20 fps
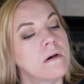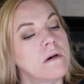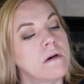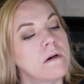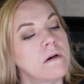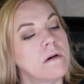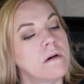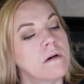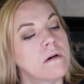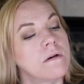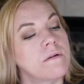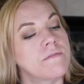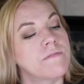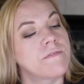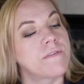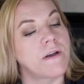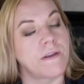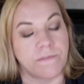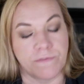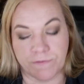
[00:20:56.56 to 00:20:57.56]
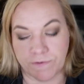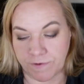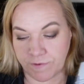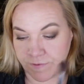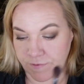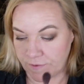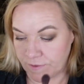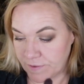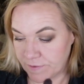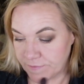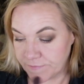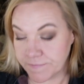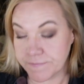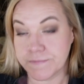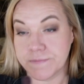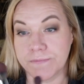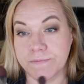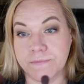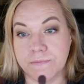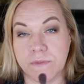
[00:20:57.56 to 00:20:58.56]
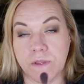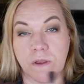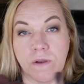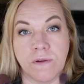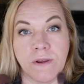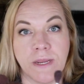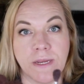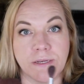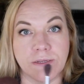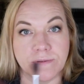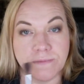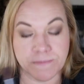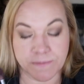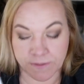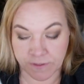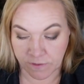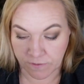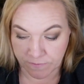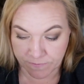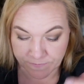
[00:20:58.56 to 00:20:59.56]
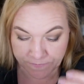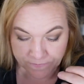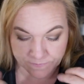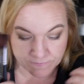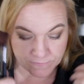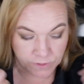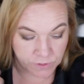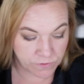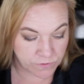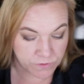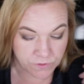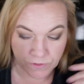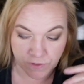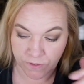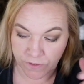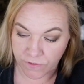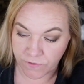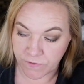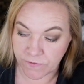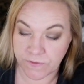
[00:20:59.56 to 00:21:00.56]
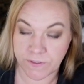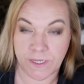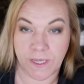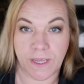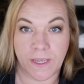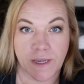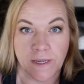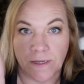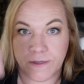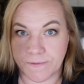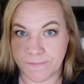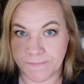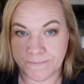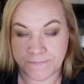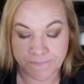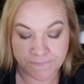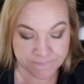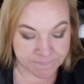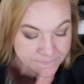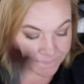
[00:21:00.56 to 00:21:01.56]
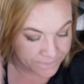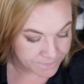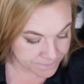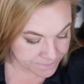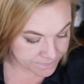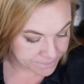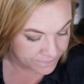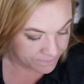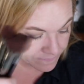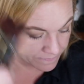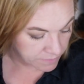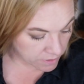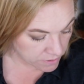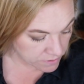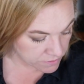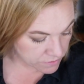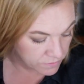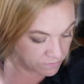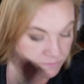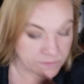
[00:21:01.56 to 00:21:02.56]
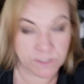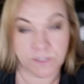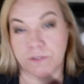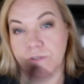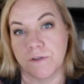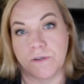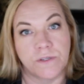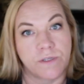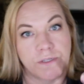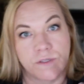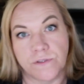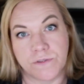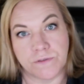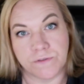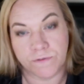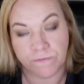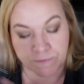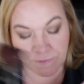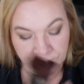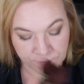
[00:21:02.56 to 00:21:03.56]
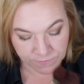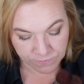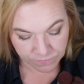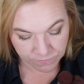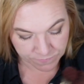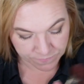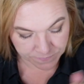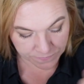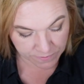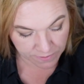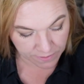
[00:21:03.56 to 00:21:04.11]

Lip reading: M533. All right, so new shirt, new day. Box opening turned into a review.